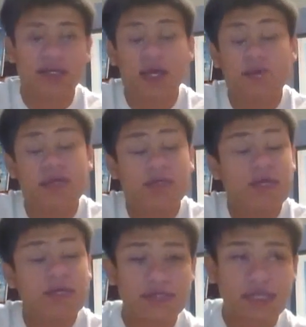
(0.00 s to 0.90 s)
I mean,
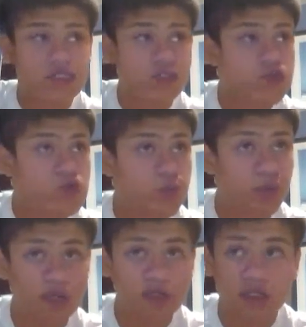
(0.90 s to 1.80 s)
yes, that's true,
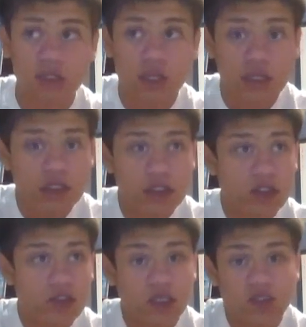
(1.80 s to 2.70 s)
but
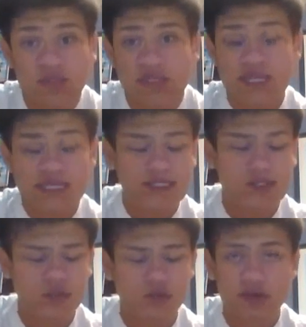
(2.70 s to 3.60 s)
not to be
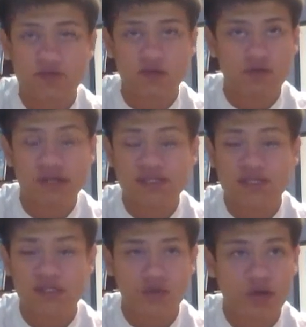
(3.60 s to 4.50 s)
sexist or whatever,
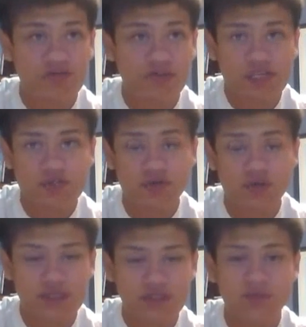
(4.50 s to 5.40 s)
racist or whatever,
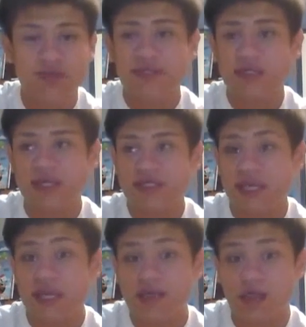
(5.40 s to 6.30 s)
discriminate against
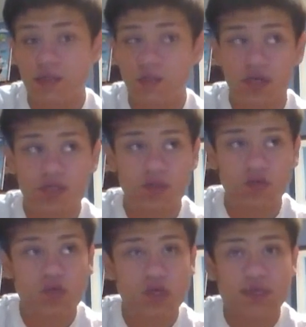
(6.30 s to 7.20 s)
anything, but
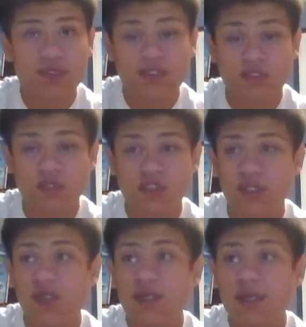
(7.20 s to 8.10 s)
really in this
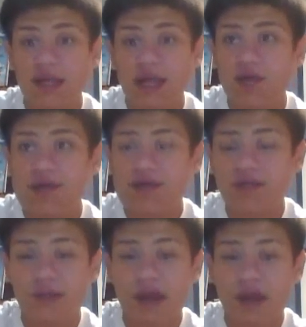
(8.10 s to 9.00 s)
situation, it really
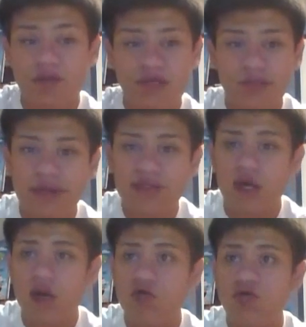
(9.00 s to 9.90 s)
doesn't matter. It depends
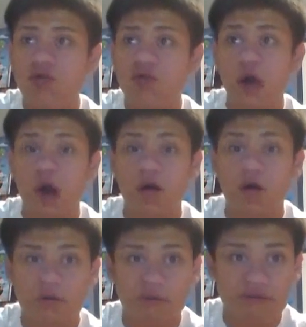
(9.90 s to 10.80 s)
on who's
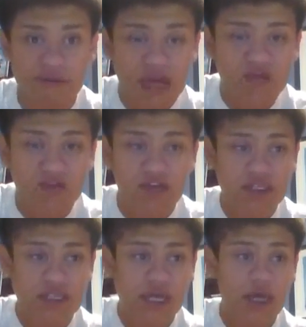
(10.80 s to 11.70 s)
the fan
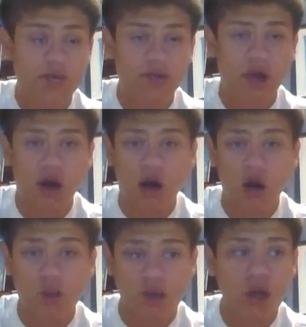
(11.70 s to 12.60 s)
favorite and plot
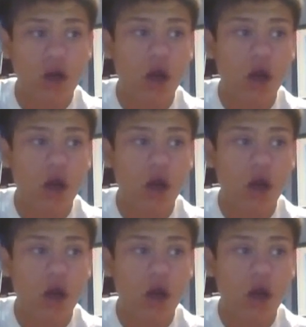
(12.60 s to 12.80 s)
armor.